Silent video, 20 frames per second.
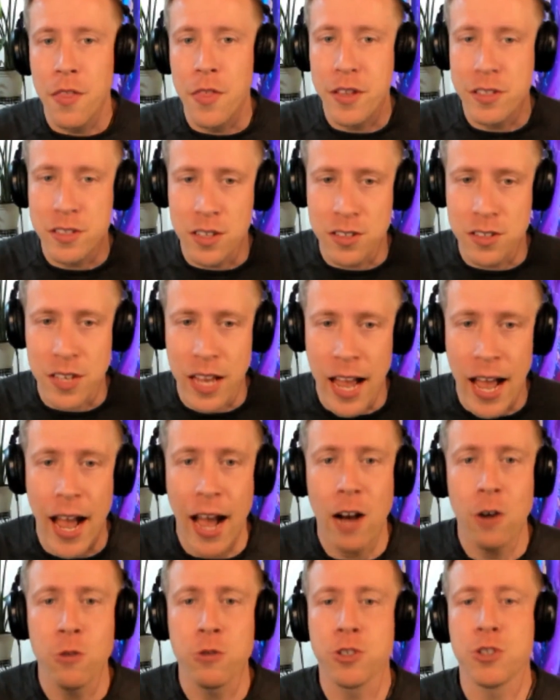This is
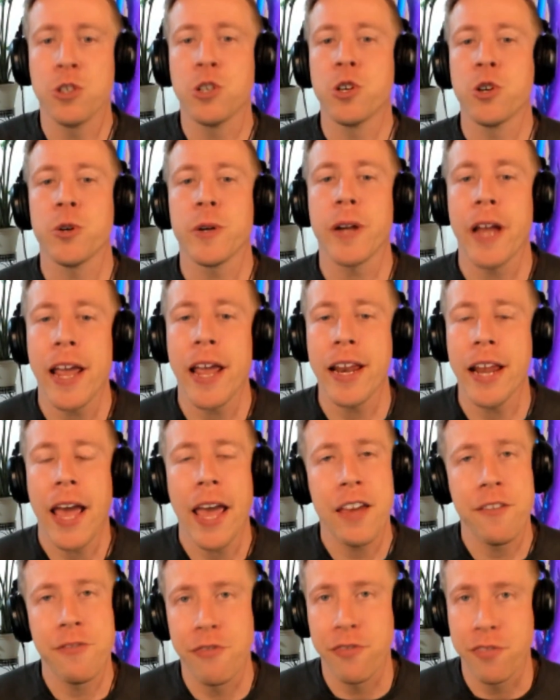how to create
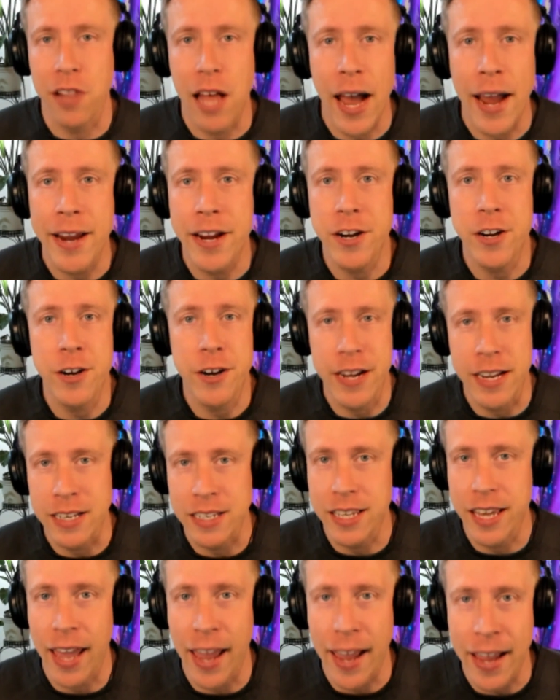a flyer
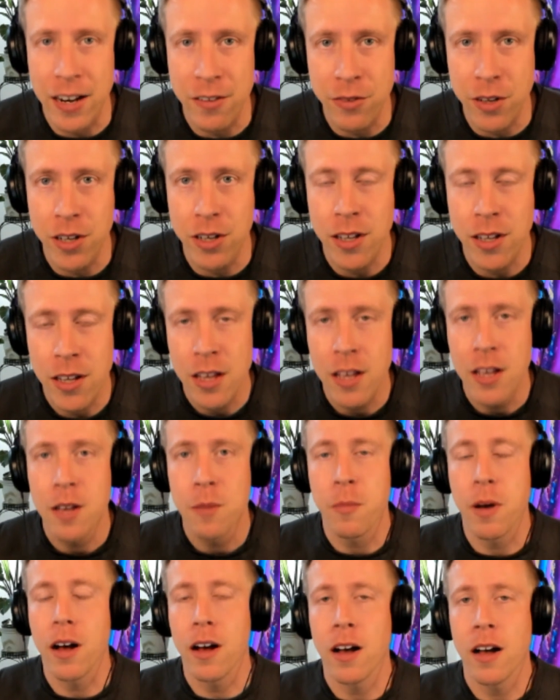in Canva
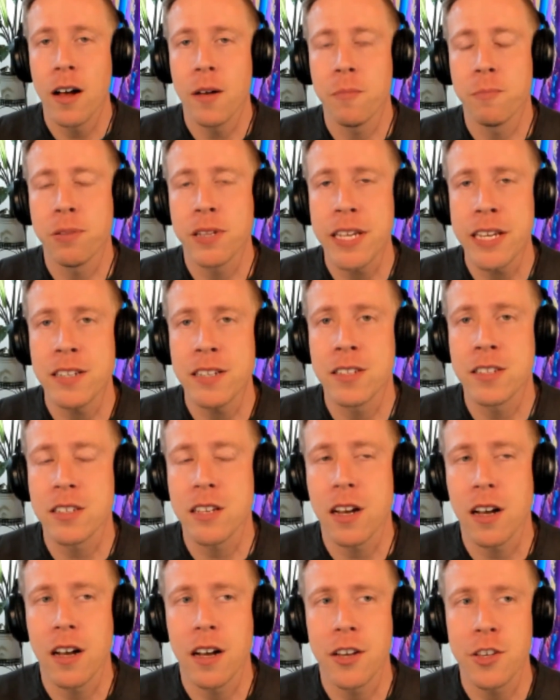uh, please
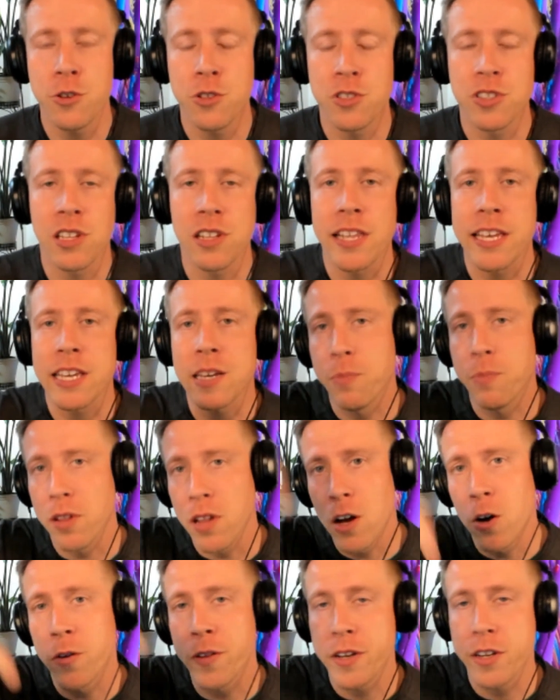uh, use the link
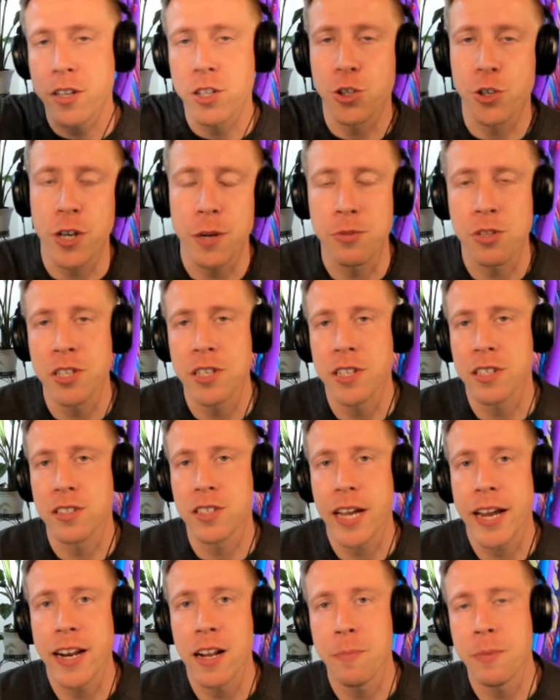below in the description to
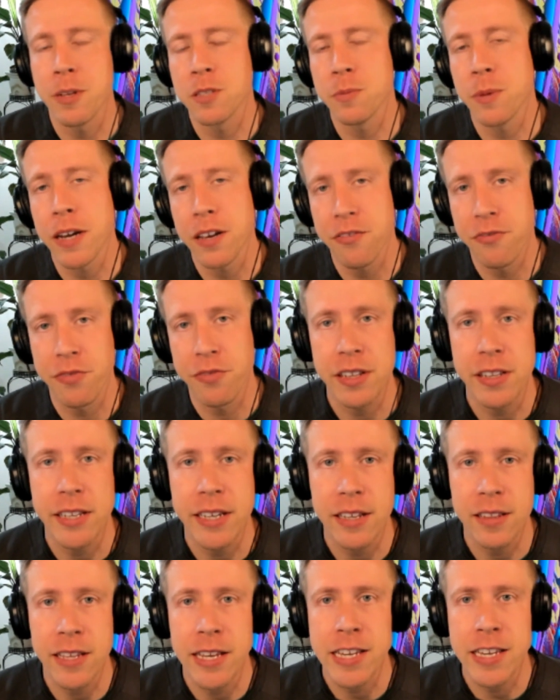sign up. It's my
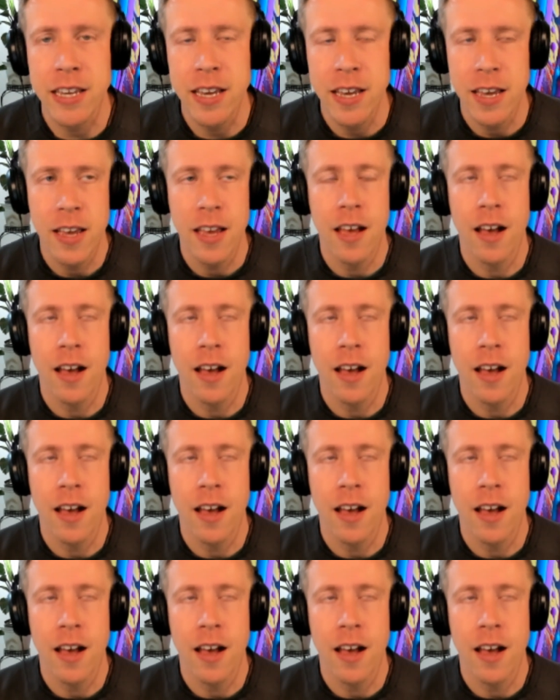affiliate link.